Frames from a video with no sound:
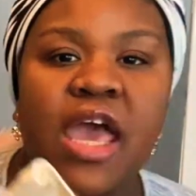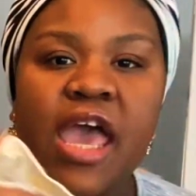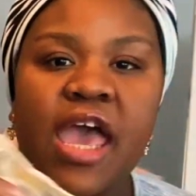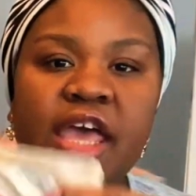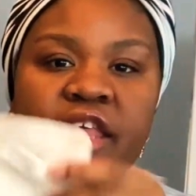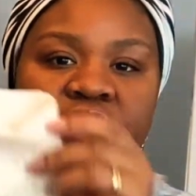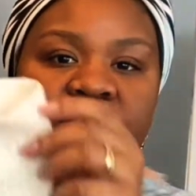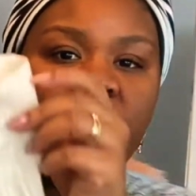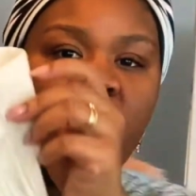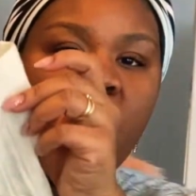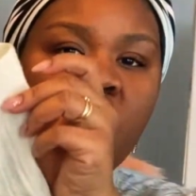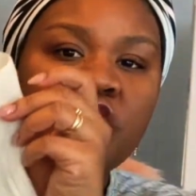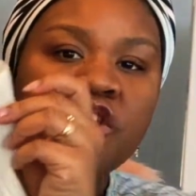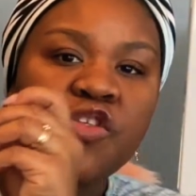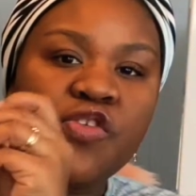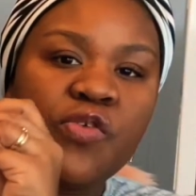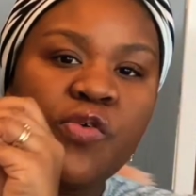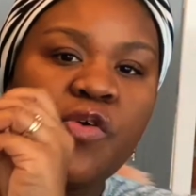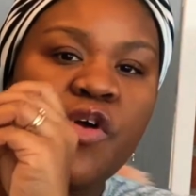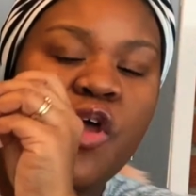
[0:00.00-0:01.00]
And
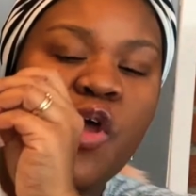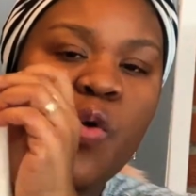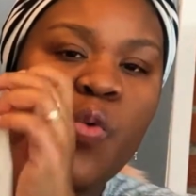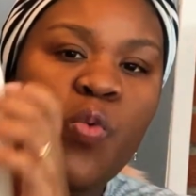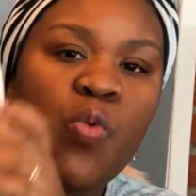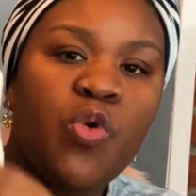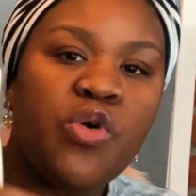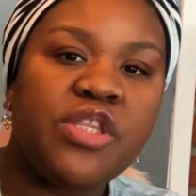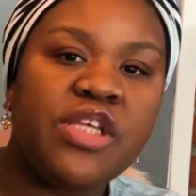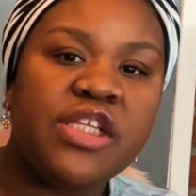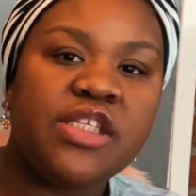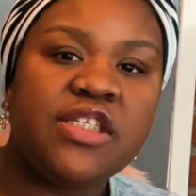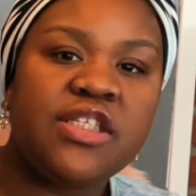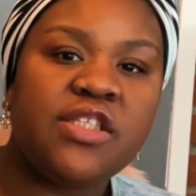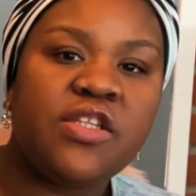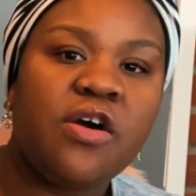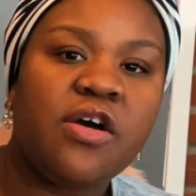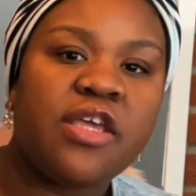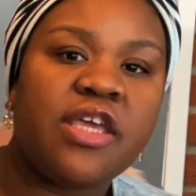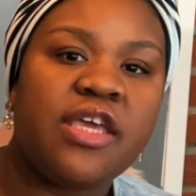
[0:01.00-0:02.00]
also a wooden
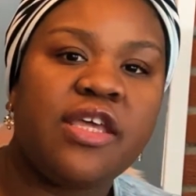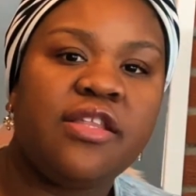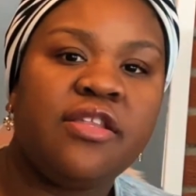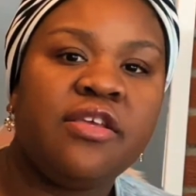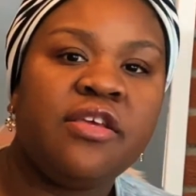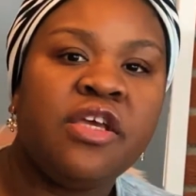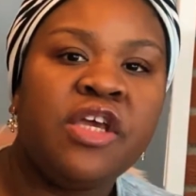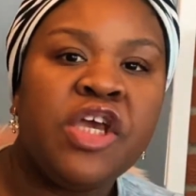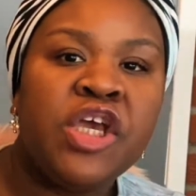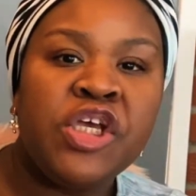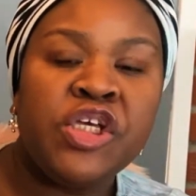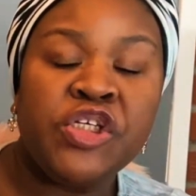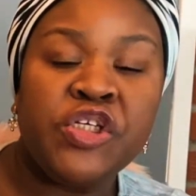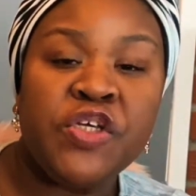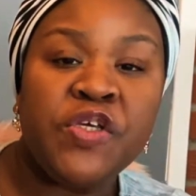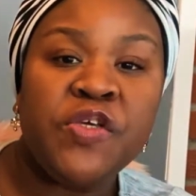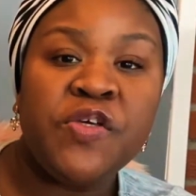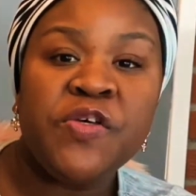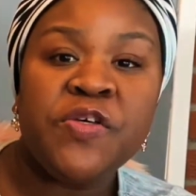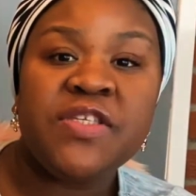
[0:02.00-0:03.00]
stocking. She
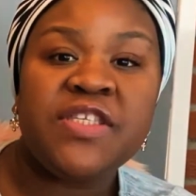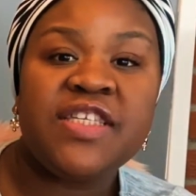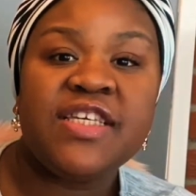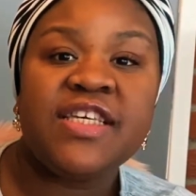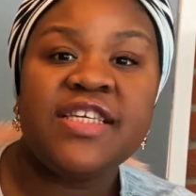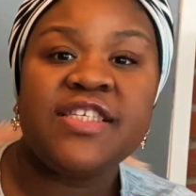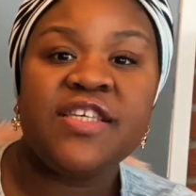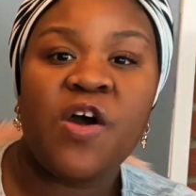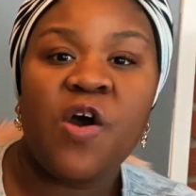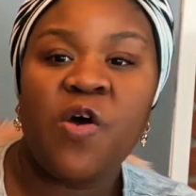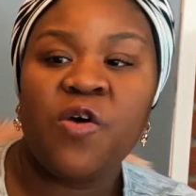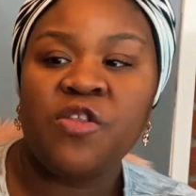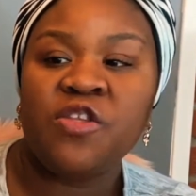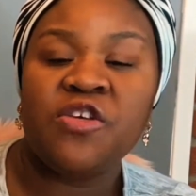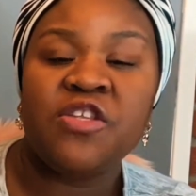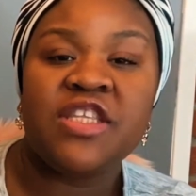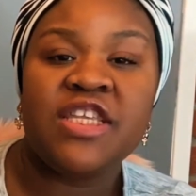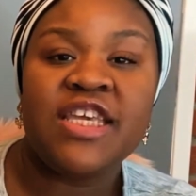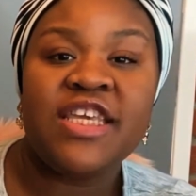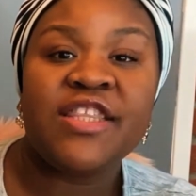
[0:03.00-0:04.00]
used this
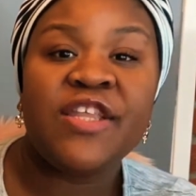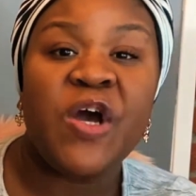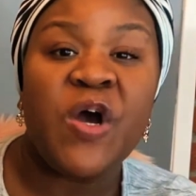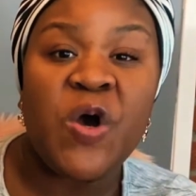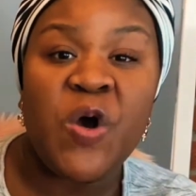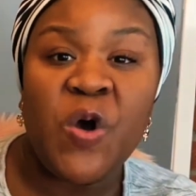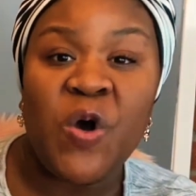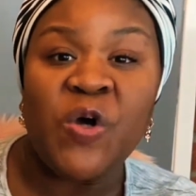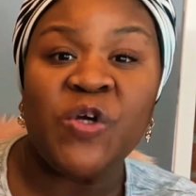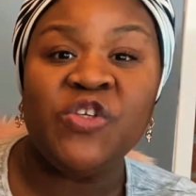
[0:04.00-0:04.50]
underneath her